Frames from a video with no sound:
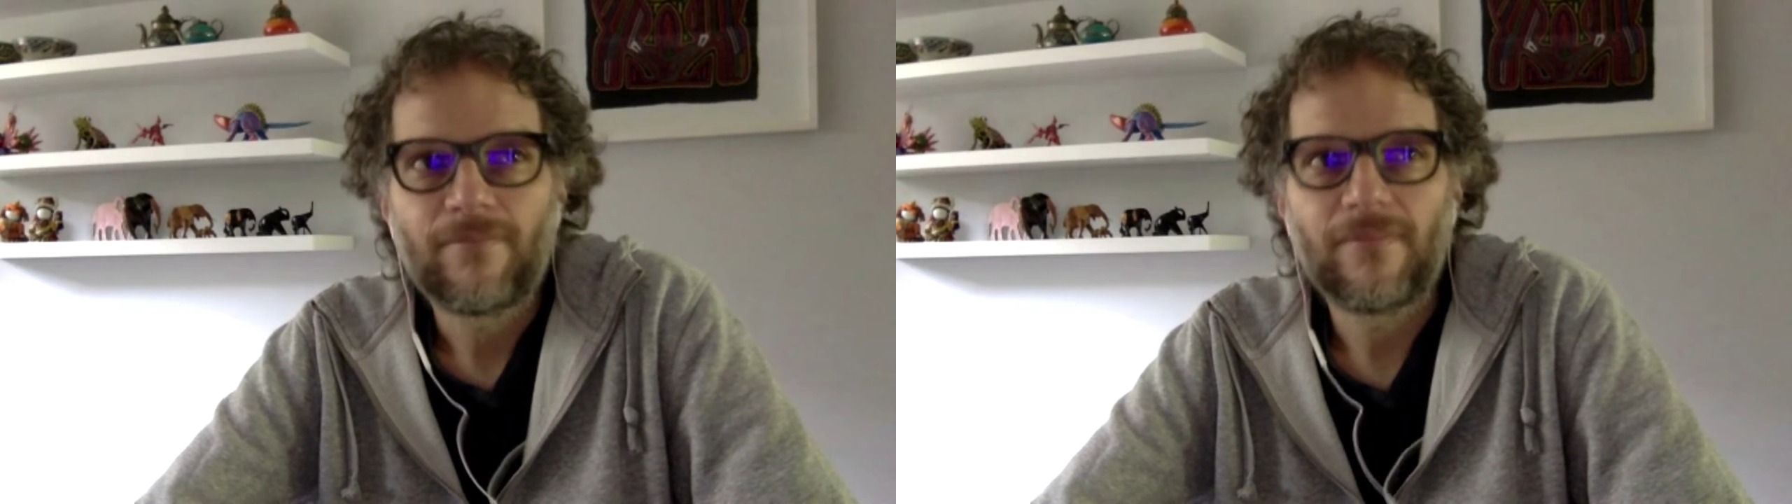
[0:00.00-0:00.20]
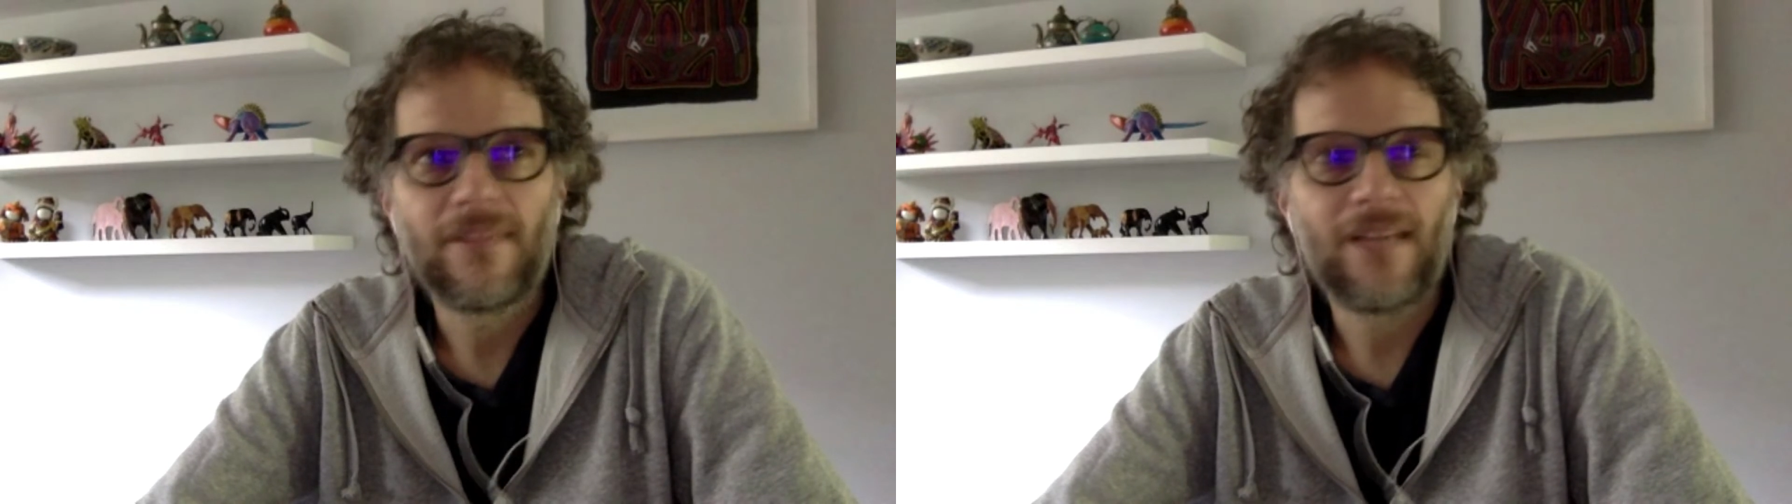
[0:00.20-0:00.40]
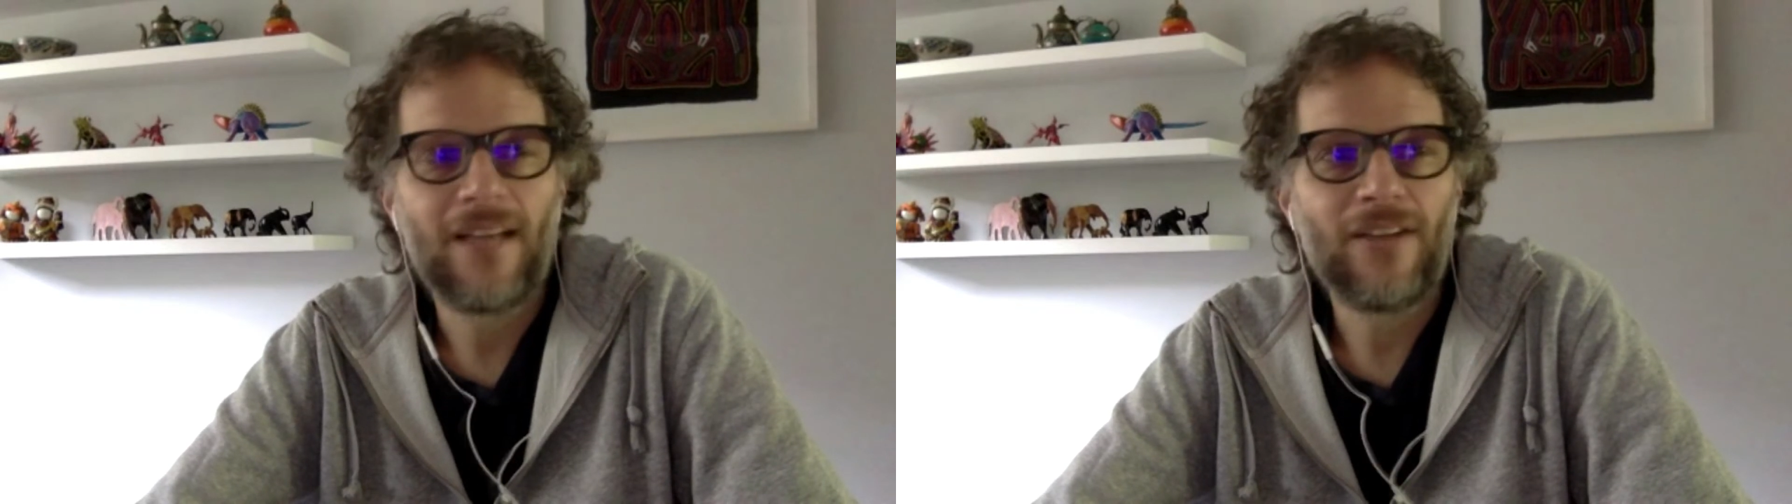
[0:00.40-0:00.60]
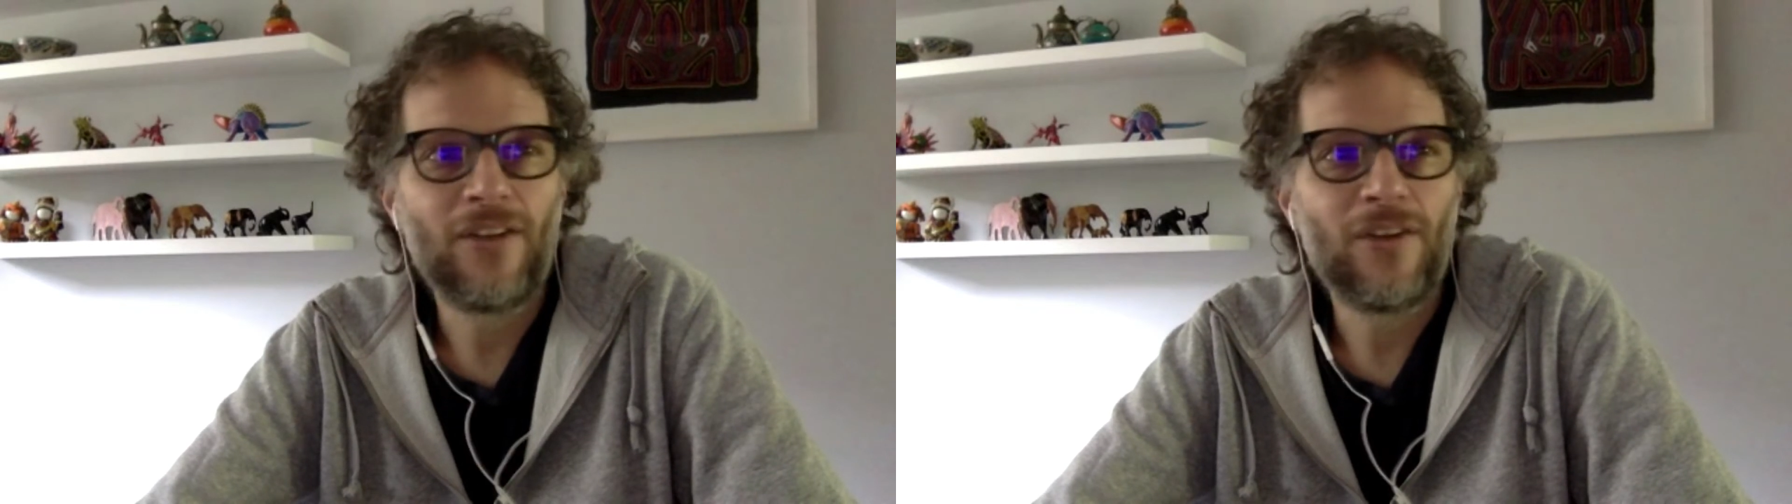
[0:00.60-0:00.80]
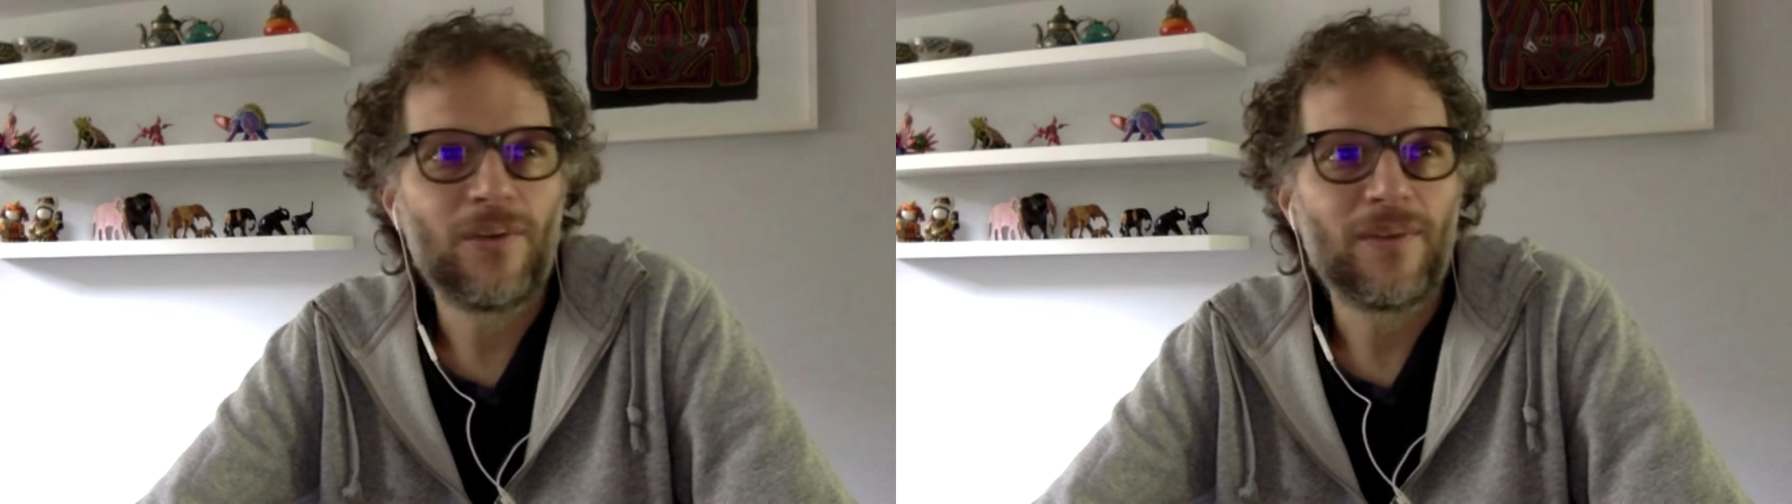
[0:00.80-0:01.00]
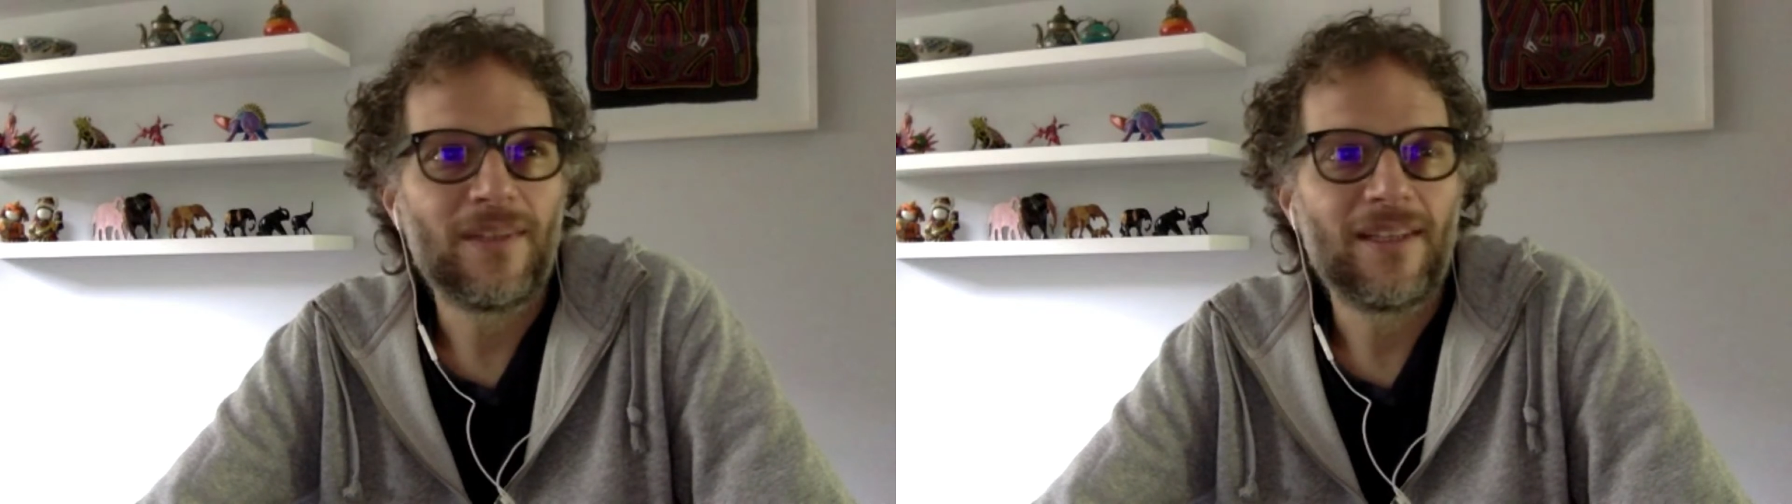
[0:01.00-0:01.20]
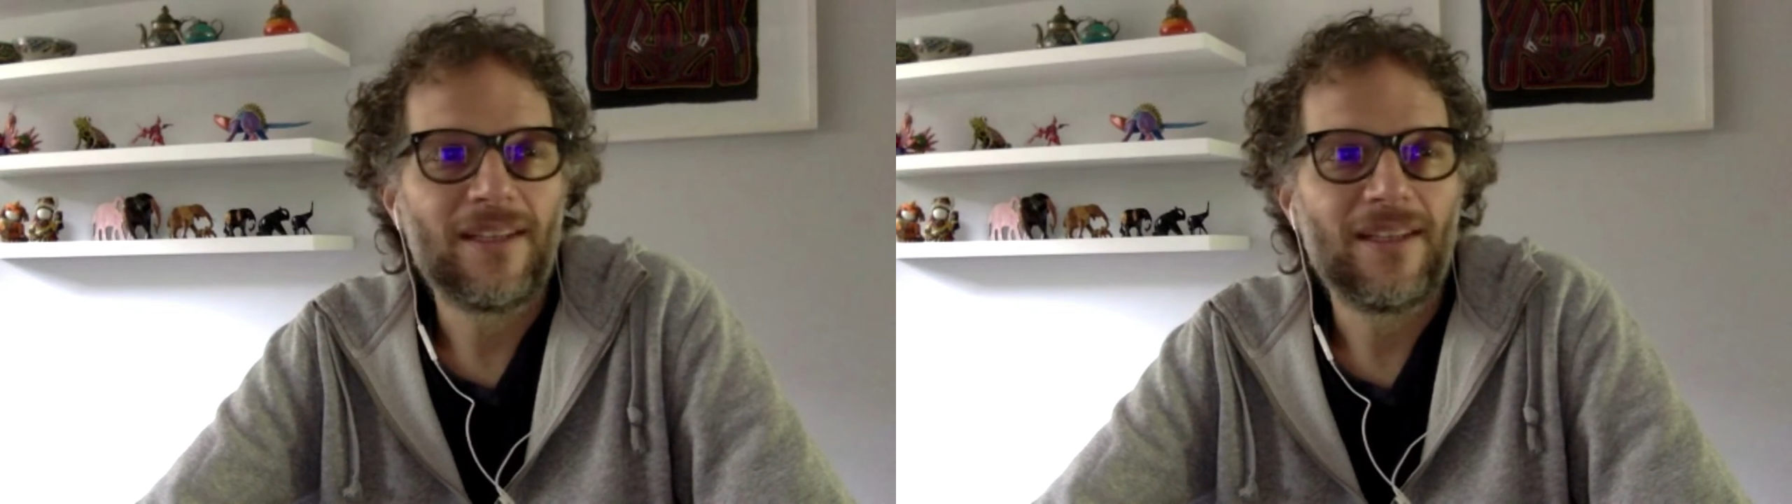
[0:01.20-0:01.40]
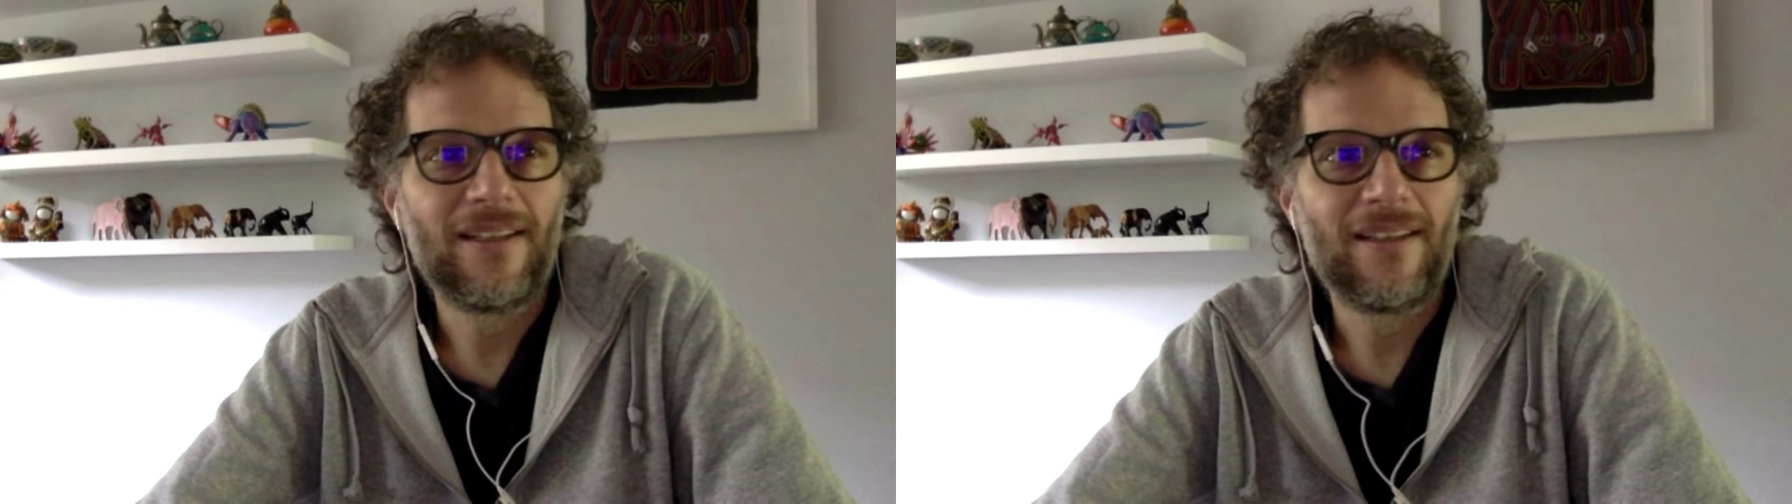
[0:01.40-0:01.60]
I don't know.
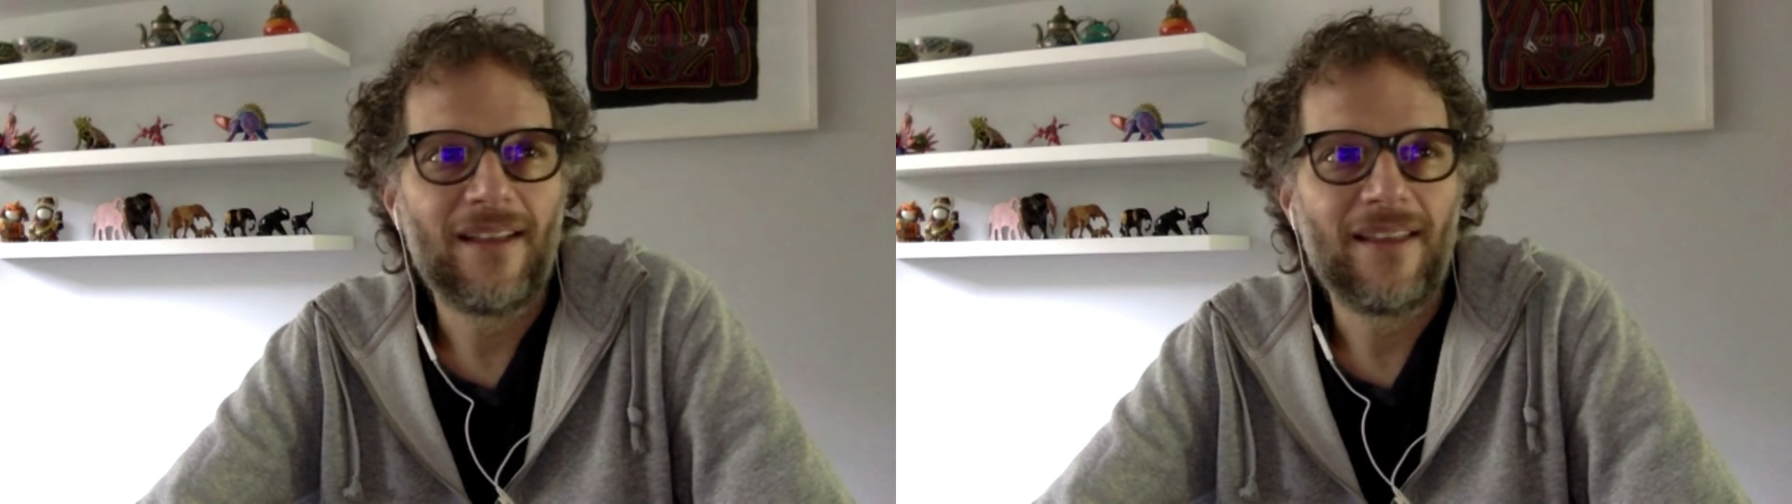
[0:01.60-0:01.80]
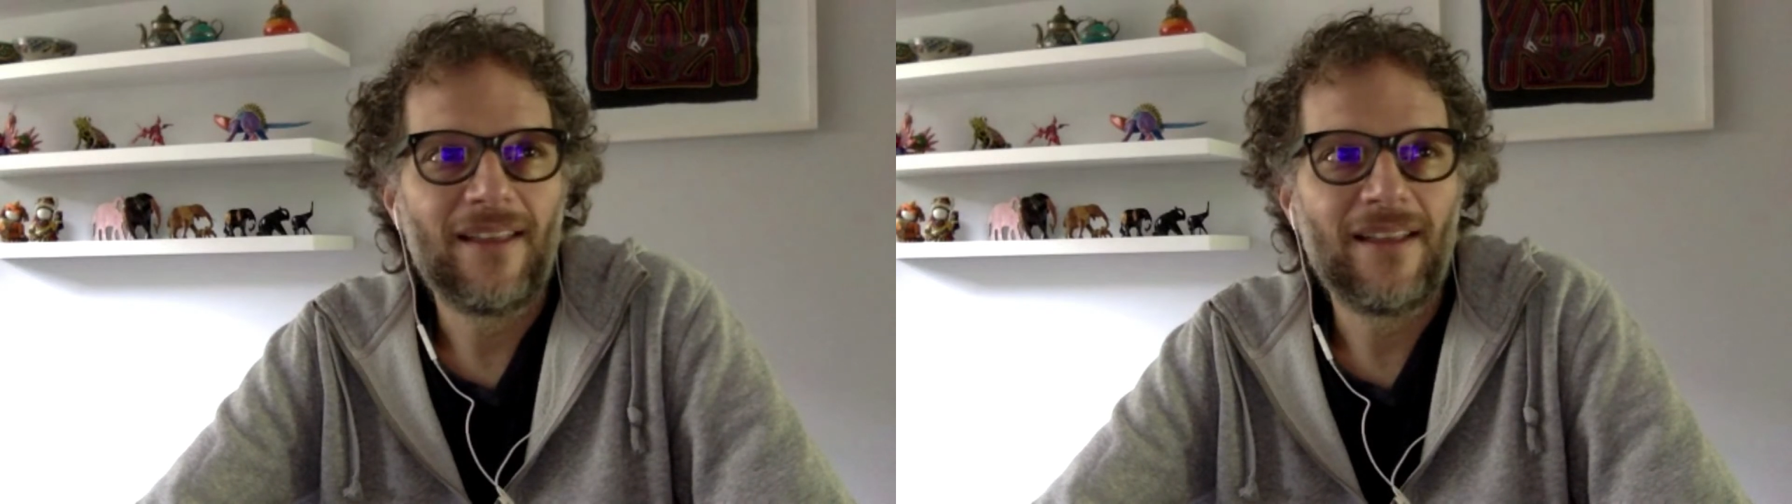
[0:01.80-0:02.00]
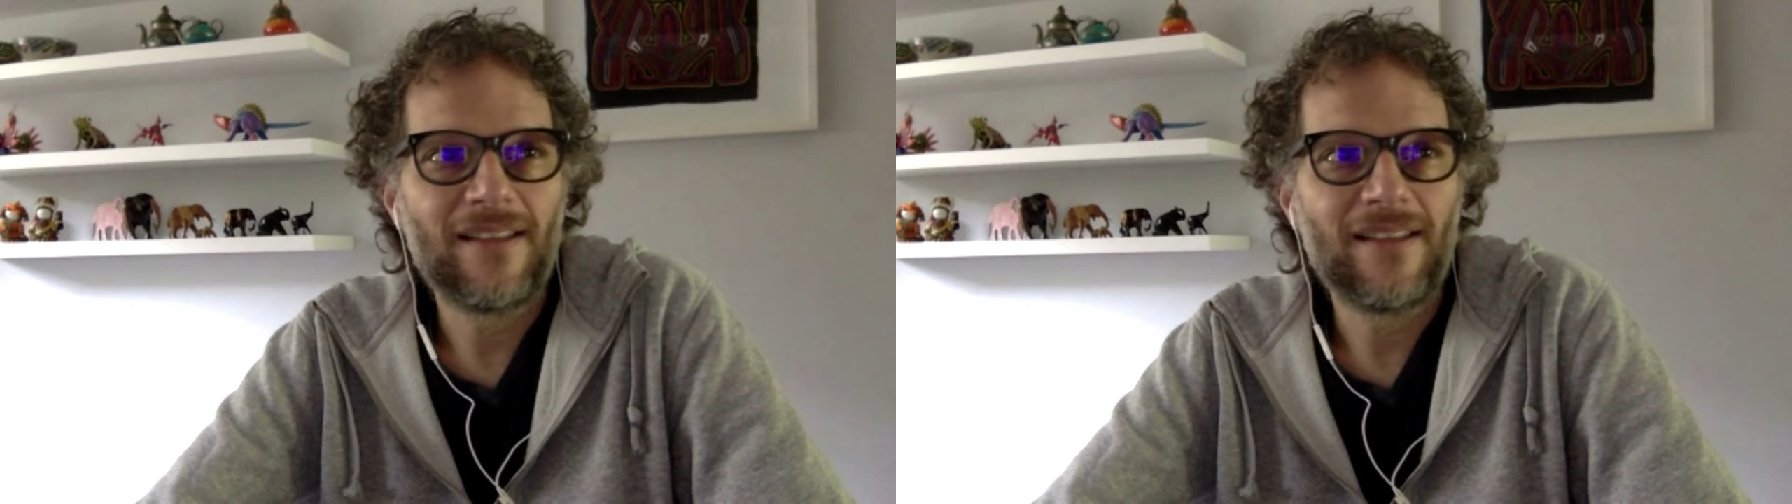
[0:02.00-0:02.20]
I think it's